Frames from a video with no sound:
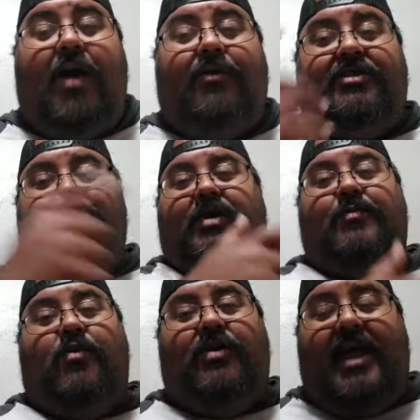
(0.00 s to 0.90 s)
I will
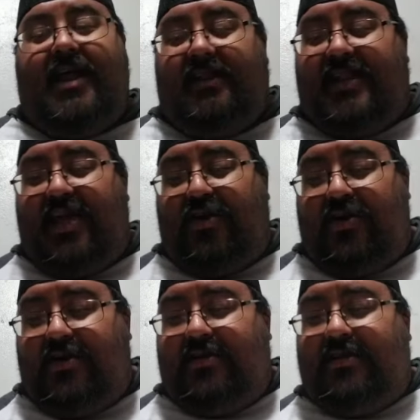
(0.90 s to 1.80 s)
explain more of that
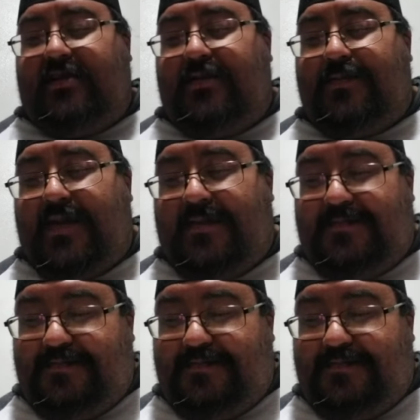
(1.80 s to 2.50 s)
later in a little bit.